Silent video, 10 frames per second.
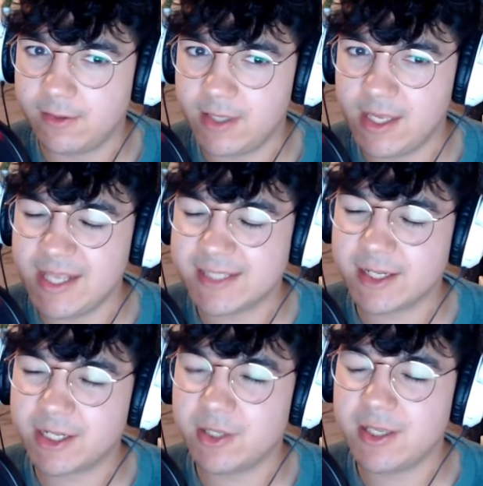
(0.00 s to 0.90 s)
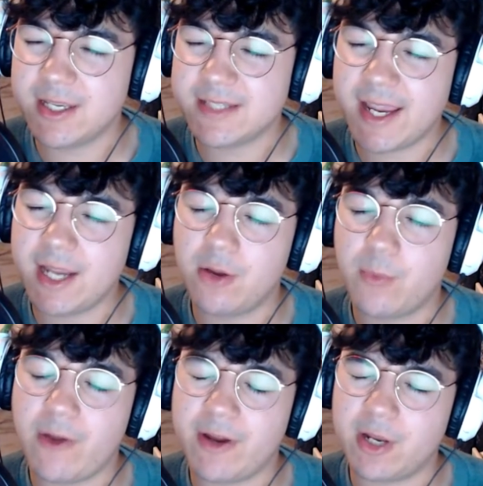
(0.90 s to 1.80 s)
Halo
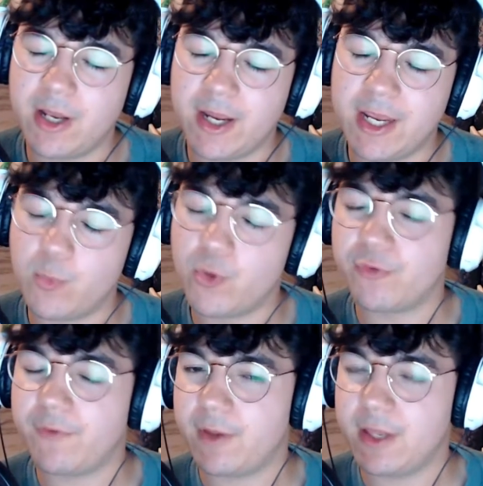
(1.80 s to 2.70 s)
where it would have